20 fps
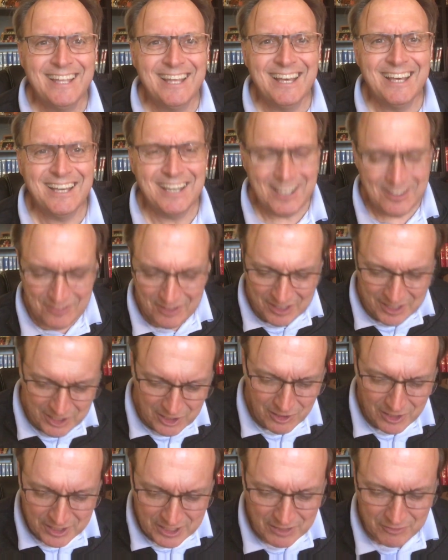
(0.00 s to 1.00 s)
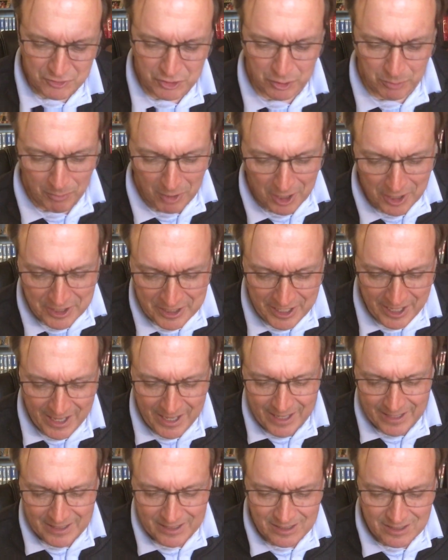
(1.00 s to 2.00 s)
Uh, the healing of the
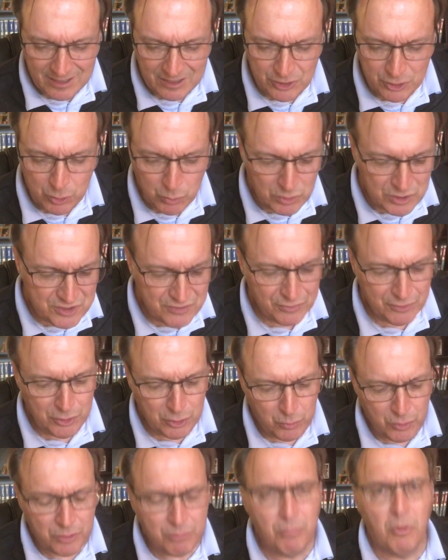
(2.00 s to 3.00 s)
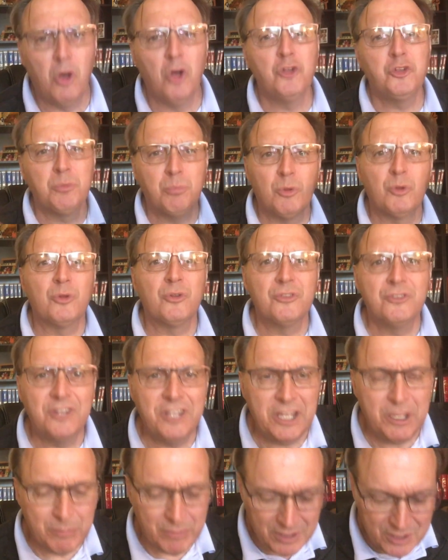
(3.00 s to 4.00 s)
demoniac, uh, who was filled with multiple
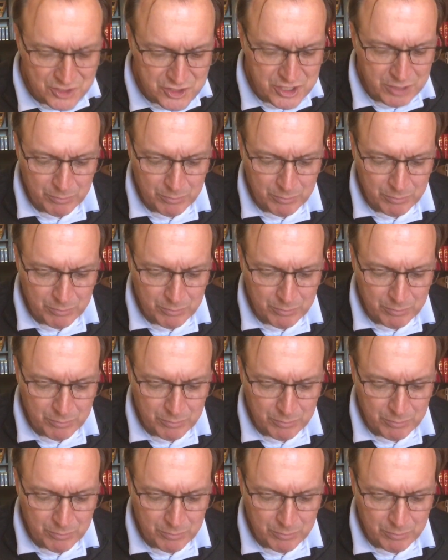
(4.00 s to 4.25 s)
demons,